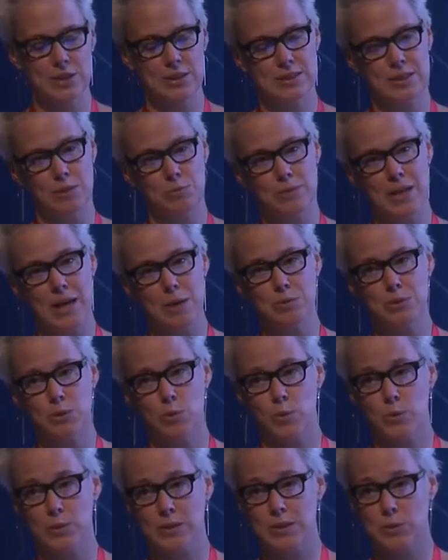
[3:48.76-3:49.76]
Sometimes
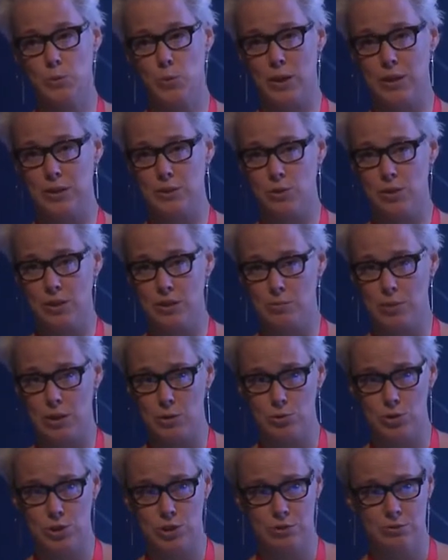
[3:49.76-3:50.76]
if we are talking
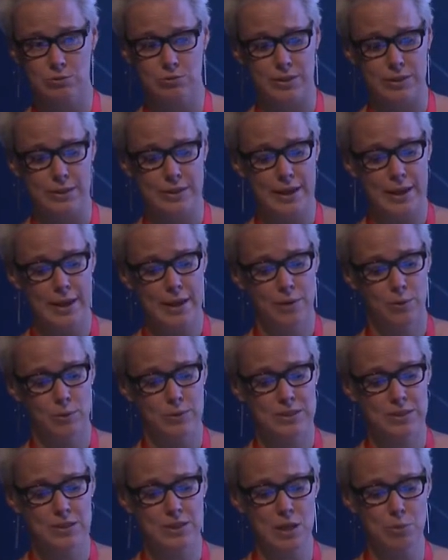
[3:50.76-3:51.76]
about children
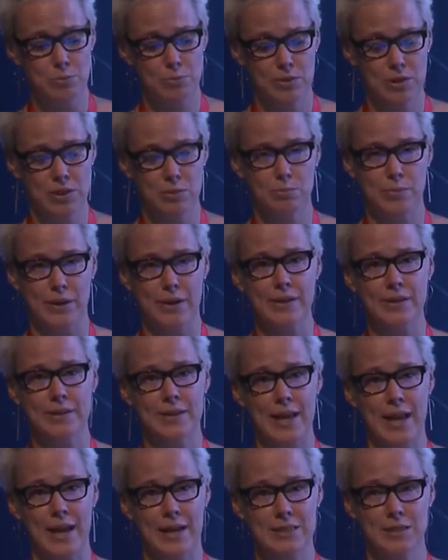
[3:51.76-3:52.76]
with temporal
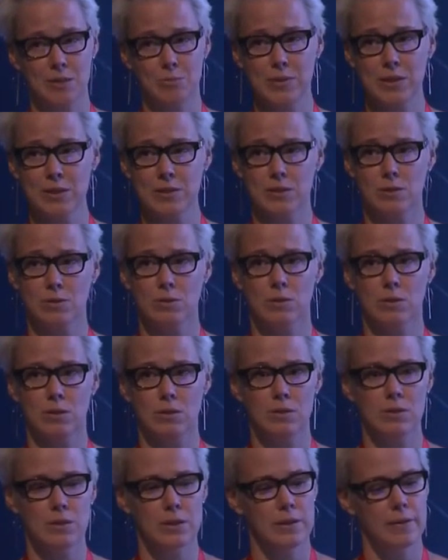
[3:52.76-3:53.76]
parentectomy,
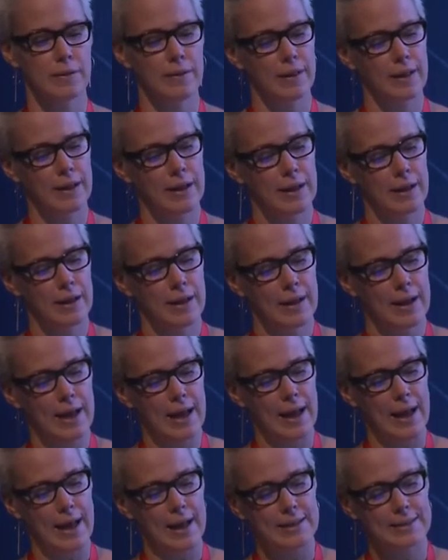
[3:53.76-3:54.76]
so-called.
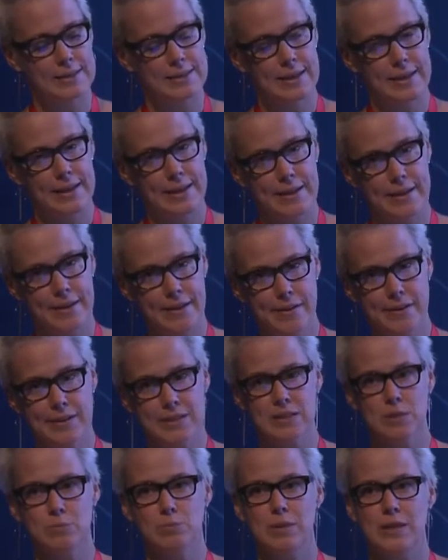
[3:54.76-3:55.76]
And here
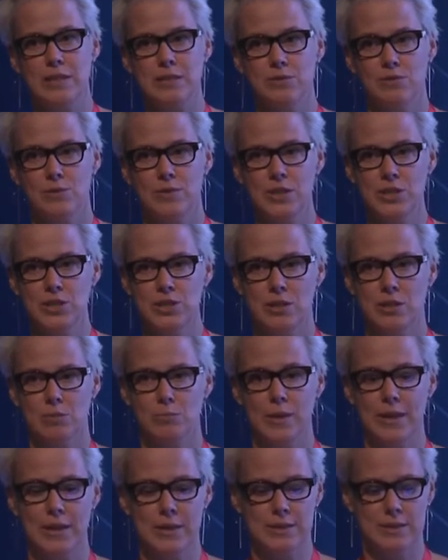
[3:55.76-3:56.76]
is a place for digital
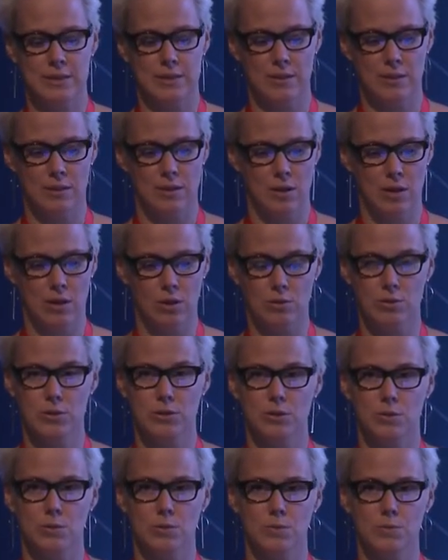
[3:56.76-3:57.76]
medicine
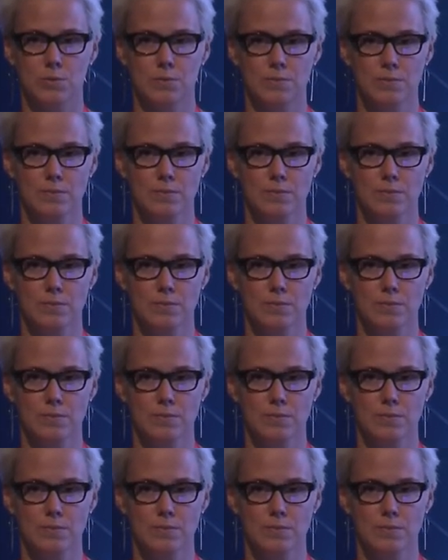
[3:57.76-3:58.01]
also.